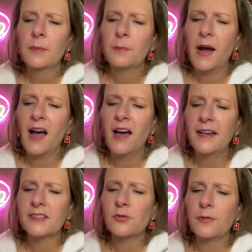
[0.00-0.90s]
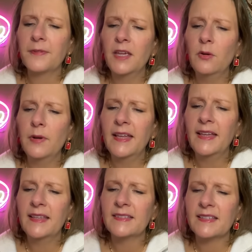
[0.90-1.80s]
My honest review
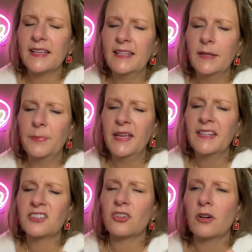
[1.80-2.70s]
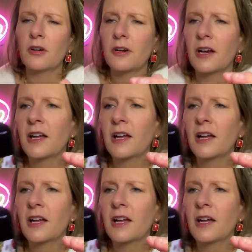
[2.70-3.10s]
is in the picture.